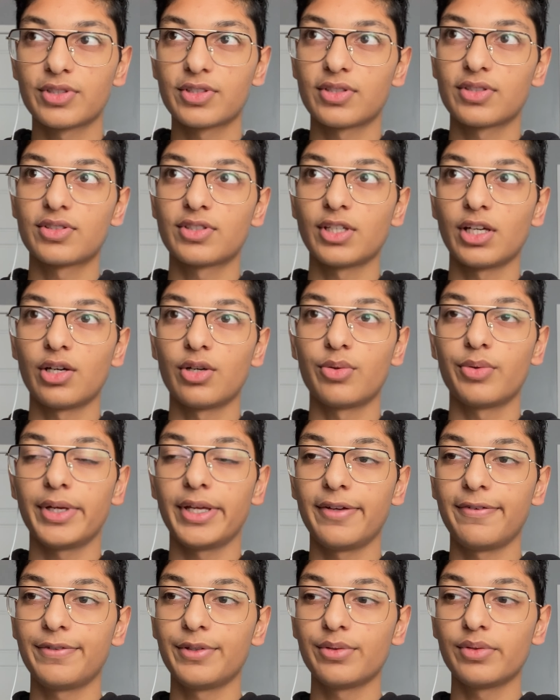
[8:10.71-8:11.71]
So
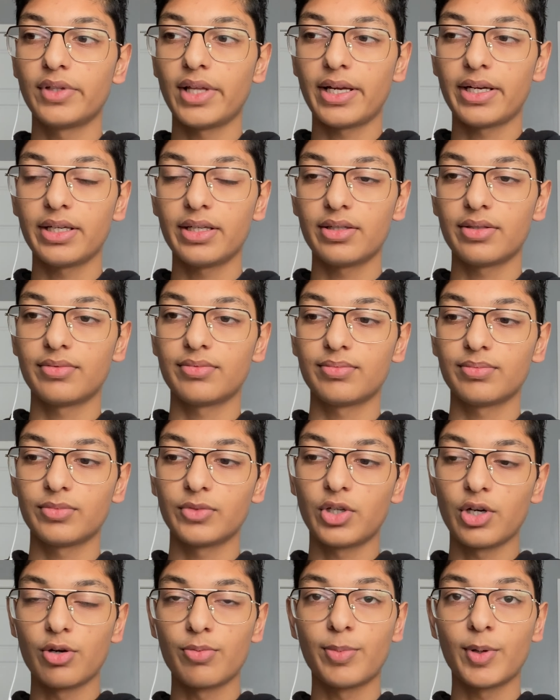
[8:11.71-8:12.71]
if you let it
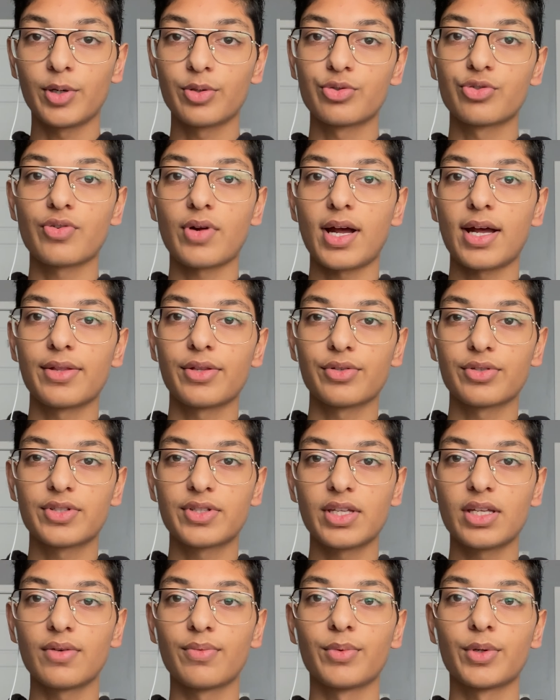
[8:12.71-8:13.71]
go bone dry, those
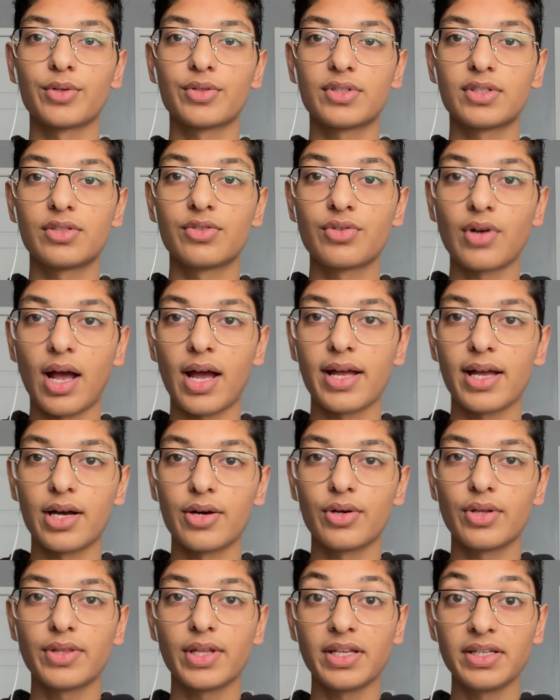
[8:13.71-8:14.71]
thin roots dry
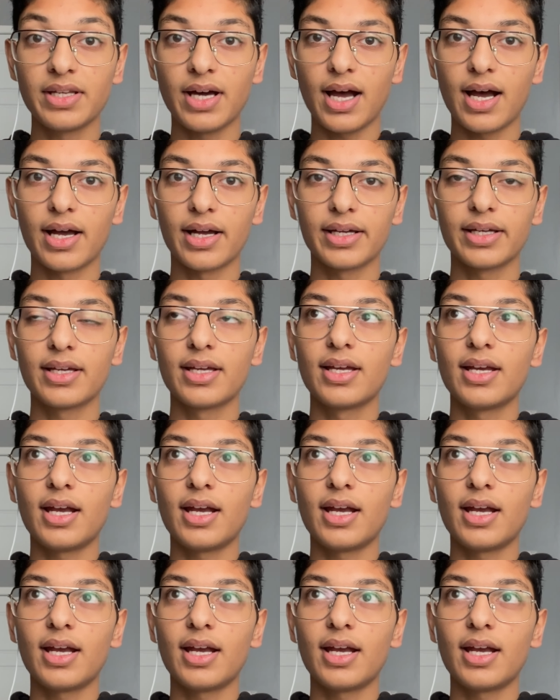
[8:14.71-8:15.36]
out and they die,